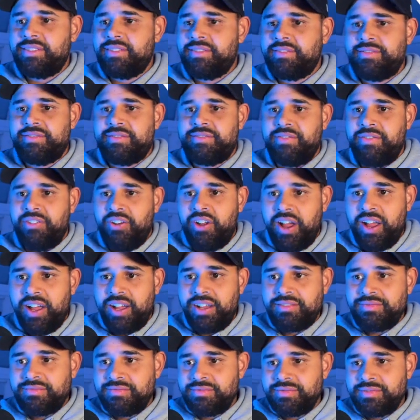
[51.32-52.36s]

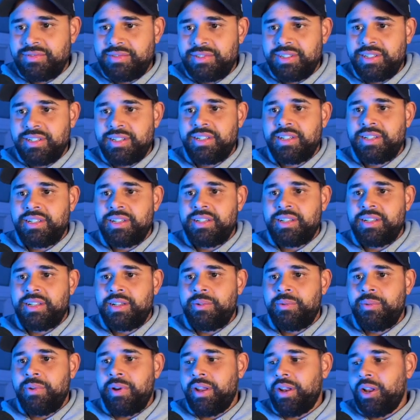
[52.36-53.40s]
flyer.
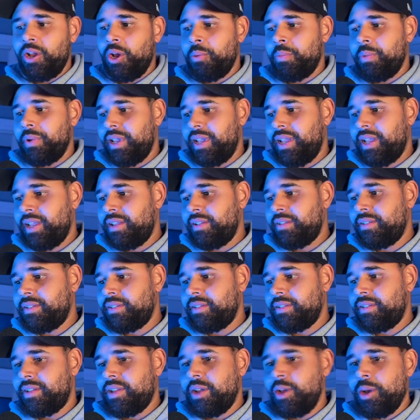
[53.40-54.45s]
We're going to open here,
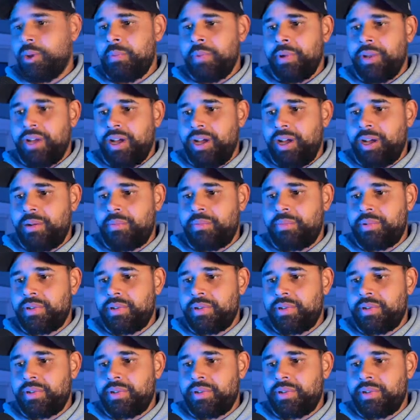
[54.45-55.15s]
open it up.